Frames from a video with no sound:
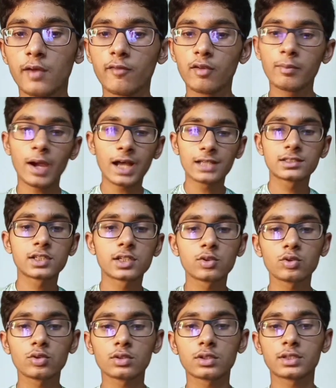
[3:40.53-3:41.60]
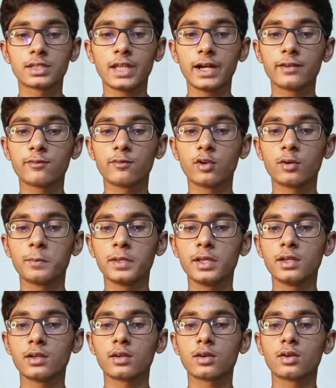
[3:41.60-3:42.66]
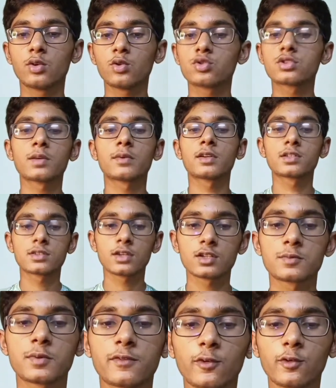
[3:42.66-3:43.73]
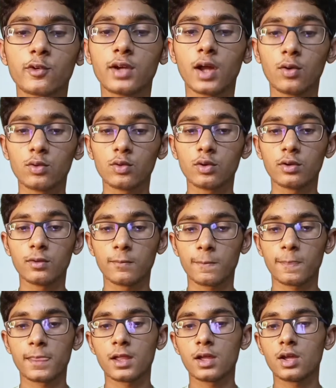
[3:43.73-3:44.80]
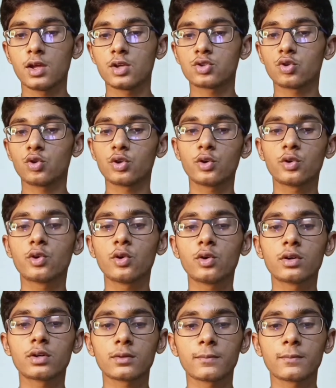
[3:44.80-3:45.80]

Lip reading: Well, my answer to that would be do some research before you download, so you don't